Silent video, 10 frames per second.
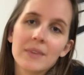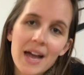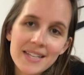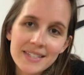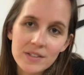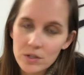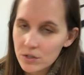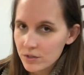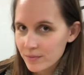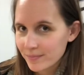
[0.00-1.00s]
and
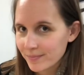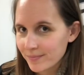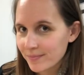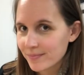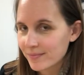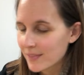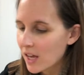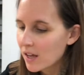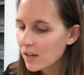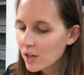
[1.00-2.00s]
scissors.
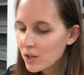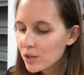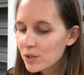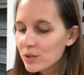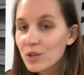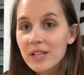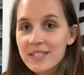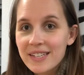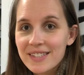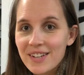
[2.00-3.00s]
So
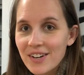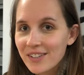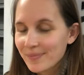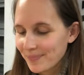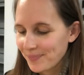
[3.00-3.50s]
let's get started.